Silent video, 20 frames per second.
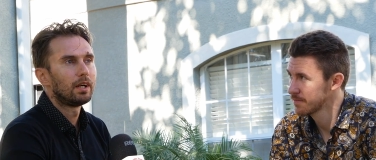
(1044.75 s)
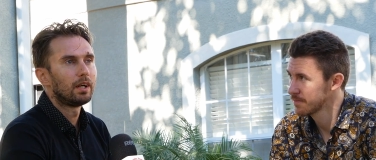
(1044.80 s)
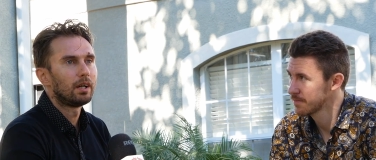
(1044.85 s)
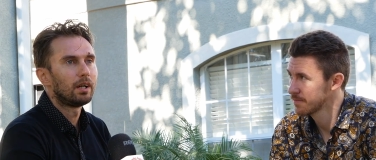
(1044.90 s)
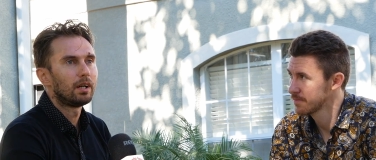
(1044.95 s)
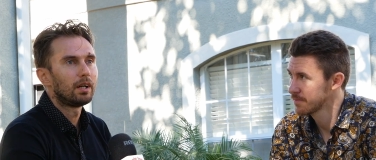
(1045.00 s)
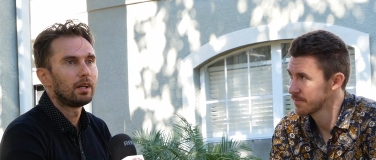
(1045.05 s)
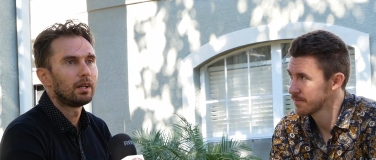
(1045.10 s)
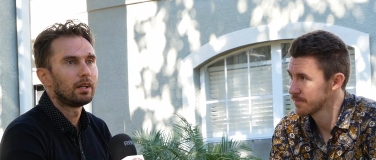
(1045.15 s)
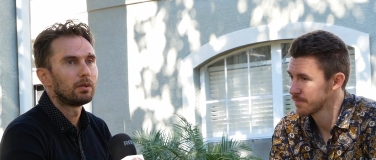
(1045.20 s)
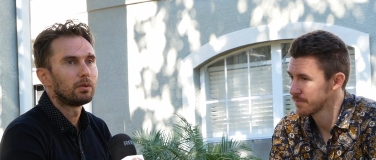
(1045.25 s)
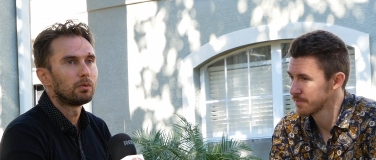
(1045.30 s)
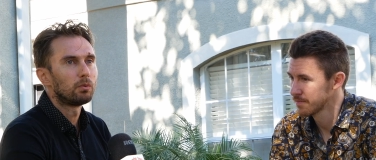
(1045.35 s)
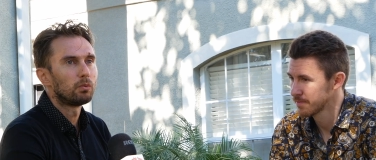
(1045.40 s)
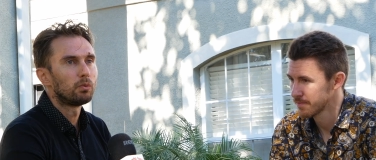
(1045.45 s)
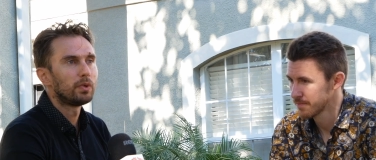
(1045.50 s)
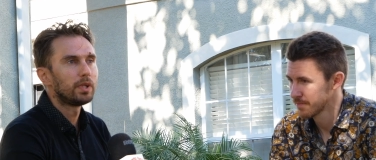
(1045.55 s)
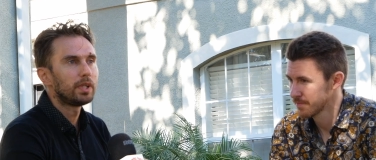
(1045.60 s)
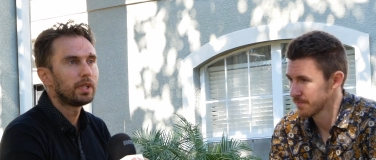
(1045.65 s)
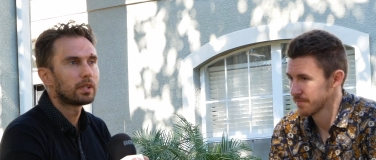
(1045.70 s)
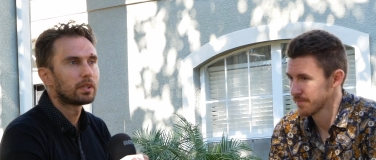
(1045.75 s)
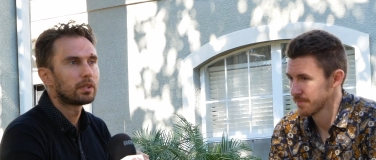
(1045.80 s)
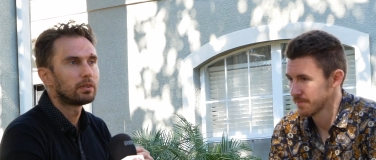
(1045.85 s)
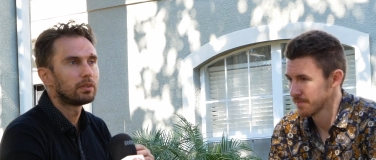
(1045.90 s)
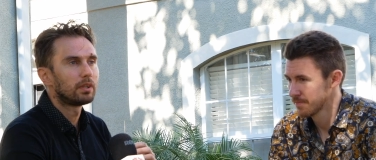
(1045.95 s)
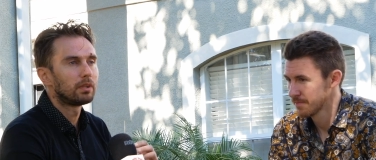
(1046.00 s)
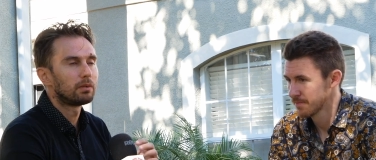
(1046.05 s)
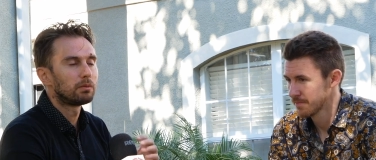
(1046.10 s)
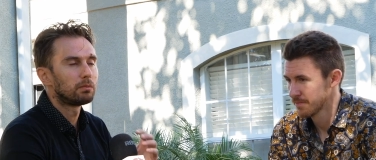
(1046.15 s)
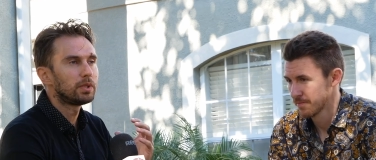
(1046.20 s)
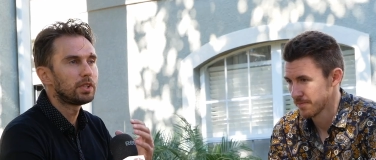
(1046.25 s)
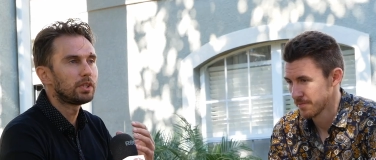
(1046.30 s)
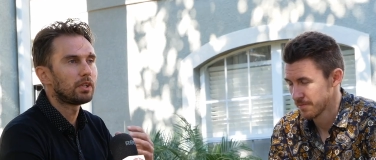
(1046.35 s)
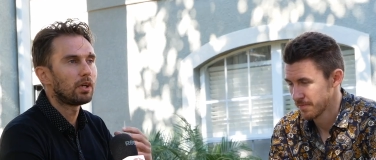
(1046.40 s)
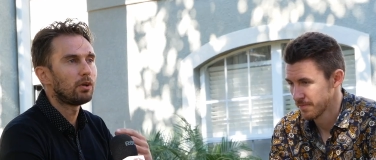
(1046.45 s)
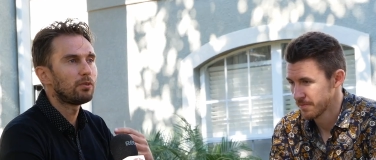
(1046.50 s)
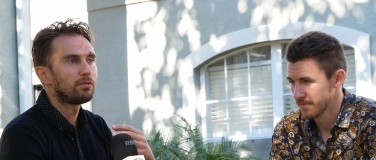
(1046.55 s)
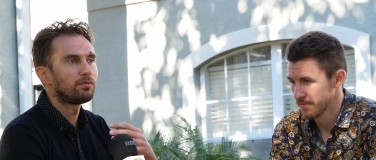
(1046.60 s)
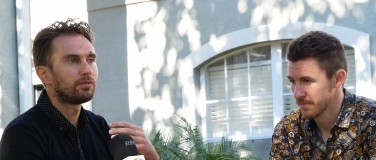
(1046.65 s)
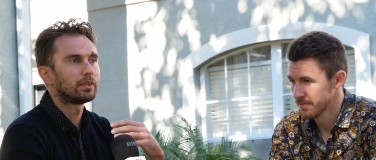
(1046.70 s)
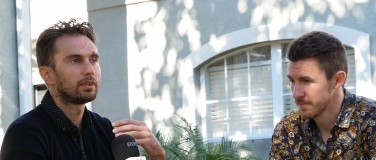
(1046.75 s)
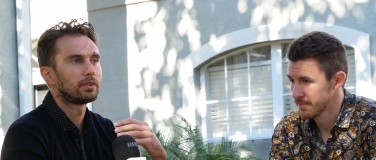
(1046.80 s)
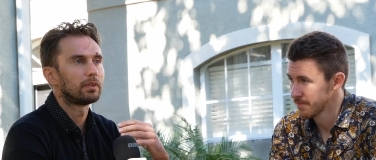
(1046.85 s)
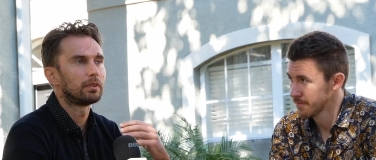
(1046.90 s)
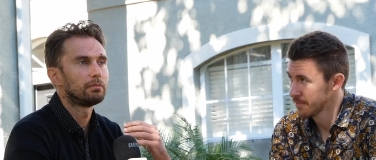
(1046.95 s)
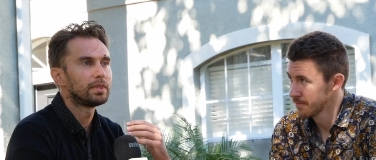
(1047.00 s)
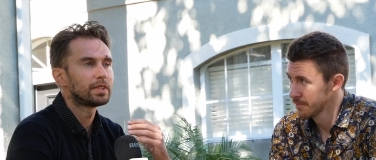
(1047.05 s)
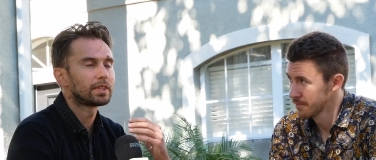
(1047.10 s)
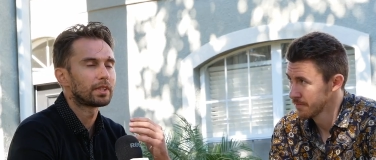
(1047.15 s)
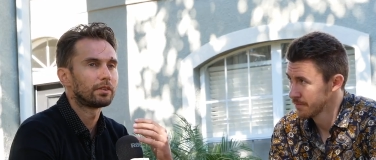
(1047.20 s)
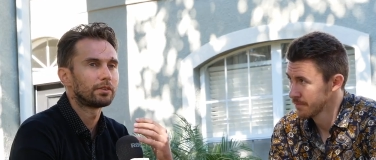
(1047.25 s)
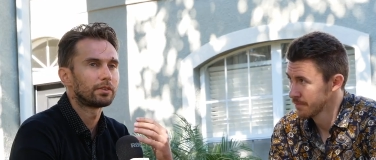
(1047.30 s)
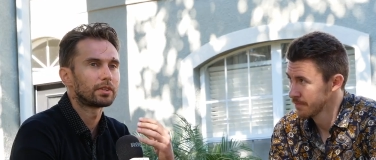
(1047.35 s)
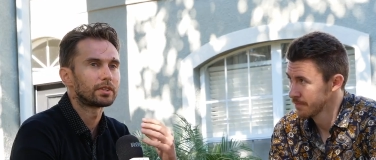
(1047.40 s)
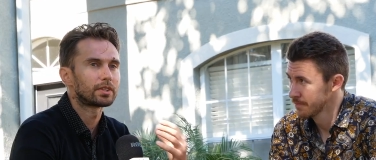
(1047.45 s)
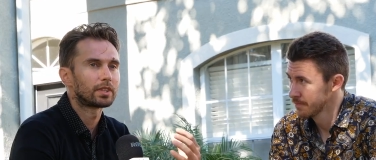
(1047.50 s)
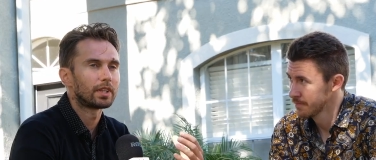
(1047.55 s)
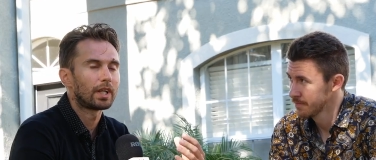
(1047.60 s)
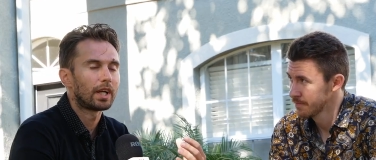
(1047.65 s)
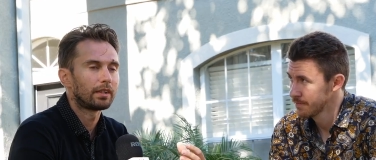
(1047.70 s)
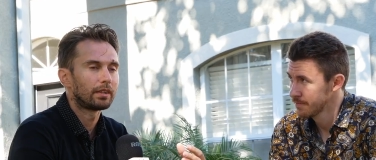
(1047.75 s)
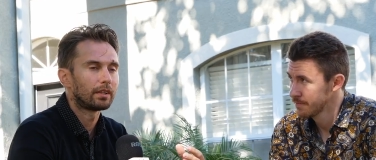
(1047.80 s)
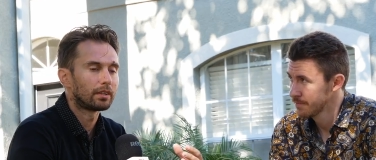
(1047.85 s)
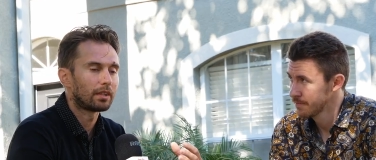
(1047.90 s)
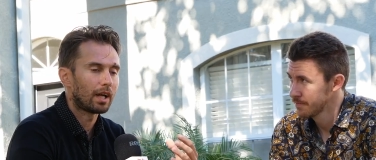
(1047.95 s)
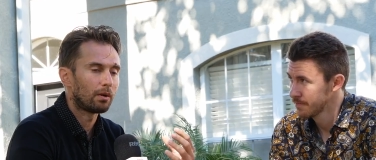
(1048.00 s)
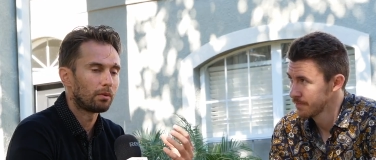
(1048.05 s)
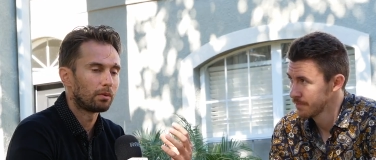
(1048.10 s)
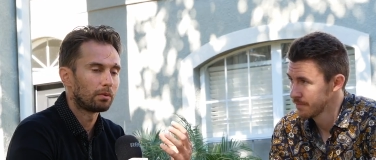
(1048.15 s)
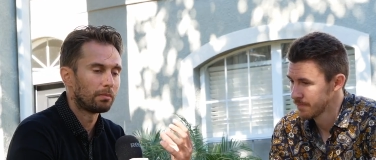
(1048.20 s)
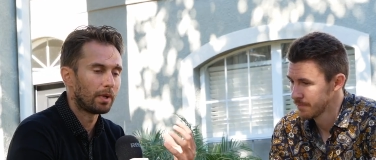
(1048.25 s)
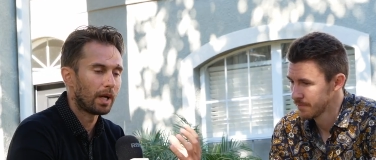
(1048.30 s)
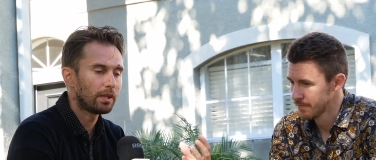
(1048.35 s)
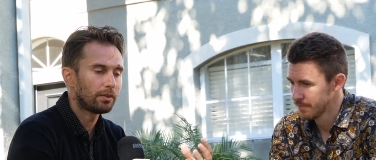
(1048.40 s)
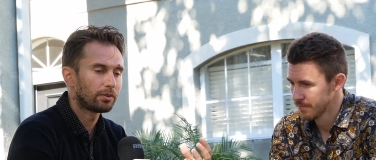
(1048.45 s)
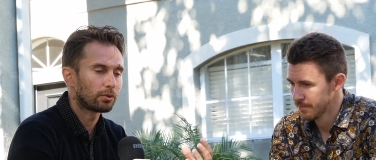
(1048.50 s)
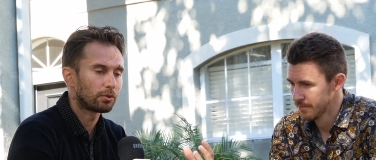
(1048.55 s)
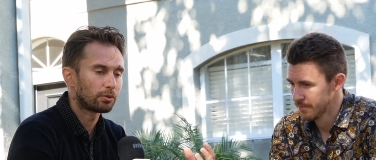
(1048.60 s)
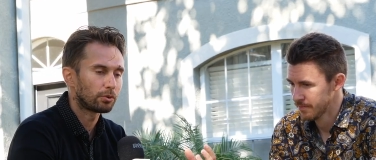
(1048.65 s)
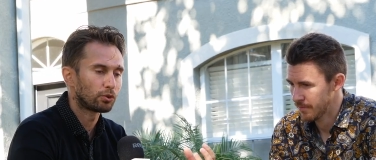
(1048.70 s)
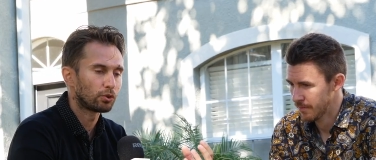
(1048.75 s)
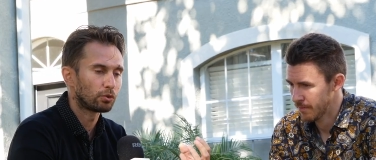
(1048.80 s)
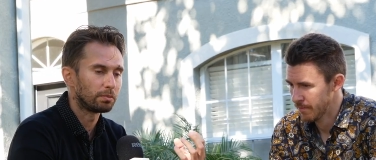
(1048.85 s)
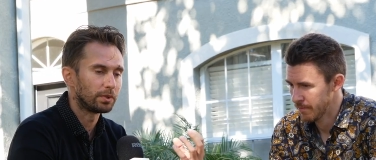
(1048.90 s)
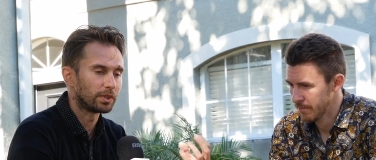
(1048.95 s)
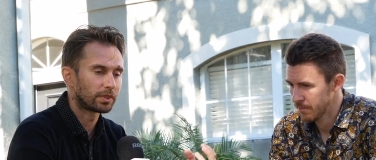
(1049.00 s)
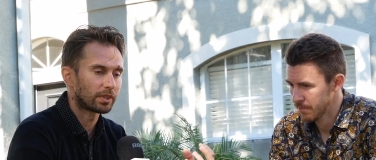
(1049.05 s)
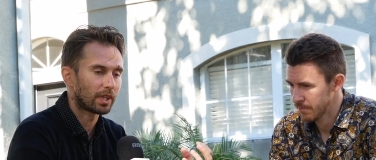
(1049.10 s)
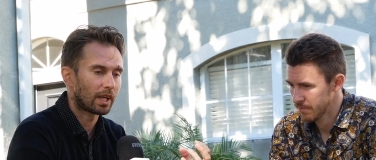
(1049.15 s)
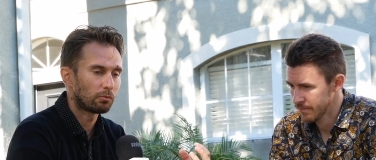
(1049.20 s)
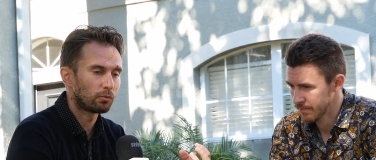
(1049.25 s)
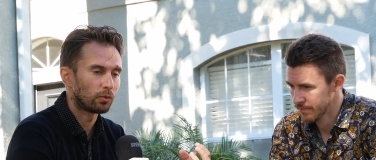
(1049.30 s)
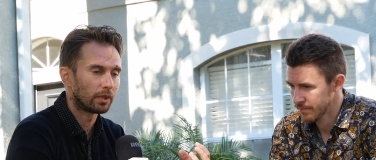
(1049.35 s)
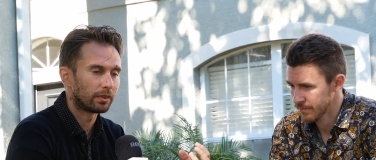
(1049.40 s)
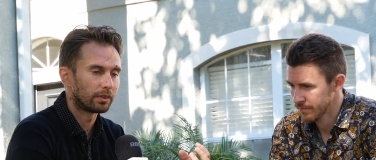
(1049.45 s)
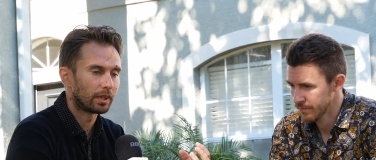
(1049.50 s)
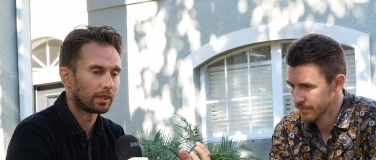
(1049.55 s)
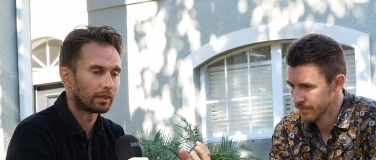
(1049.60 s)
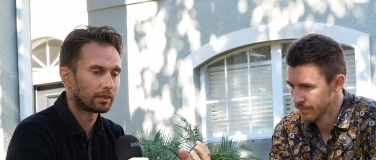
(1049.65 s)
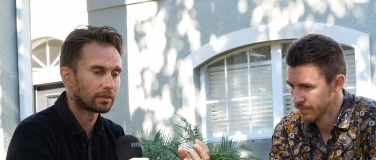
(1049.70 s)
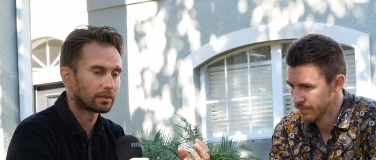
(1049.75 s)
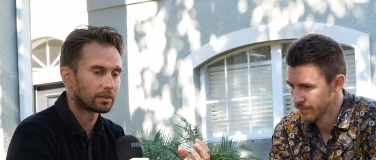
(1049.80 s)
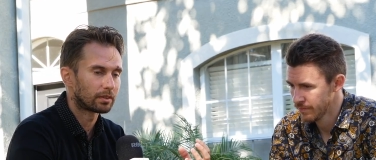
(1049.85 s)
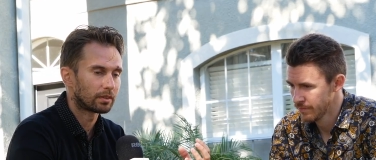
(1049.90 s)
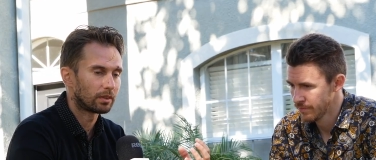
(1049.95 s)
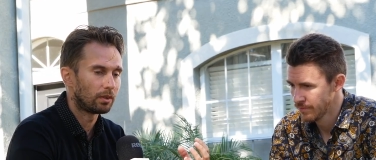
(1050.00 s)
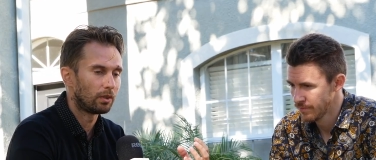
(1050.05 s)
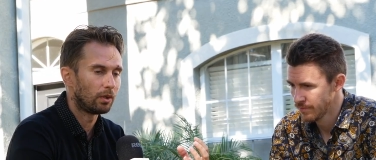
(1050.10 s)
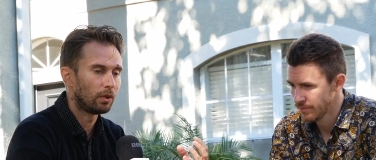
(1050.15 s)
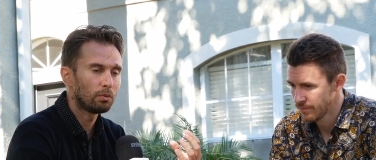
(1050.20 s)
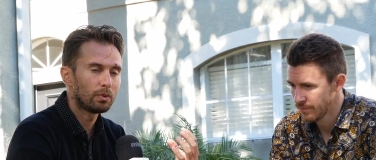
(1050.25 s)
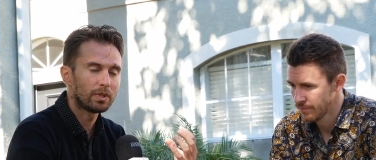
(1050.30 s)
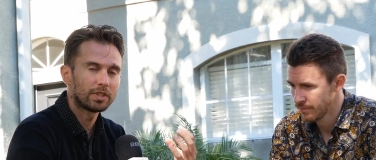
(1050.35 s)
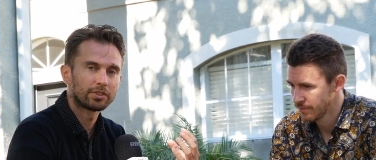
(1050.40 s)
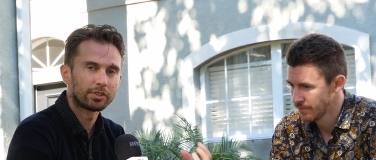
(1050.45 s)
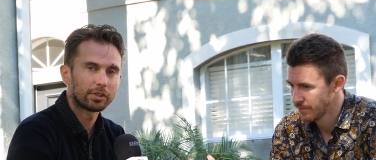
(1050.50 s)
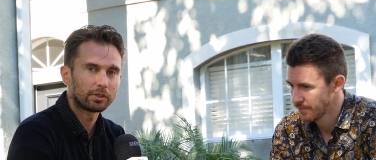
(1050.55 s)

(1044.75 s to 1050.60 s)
Speaker 1: uh, we con- we often misunderstand that our mentor should be someone that's always